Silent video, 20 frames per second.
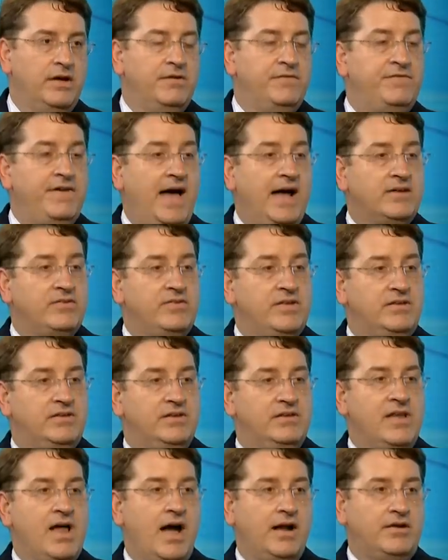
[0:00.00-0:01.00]
that
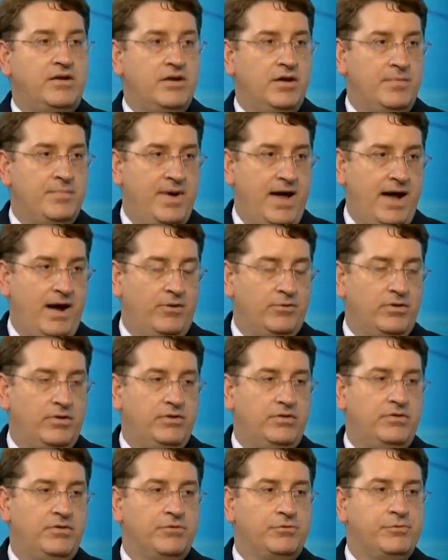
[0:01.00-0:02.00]
did not come out
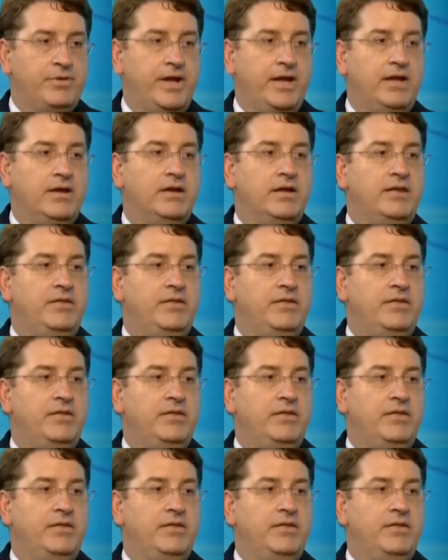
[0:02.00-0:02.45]
during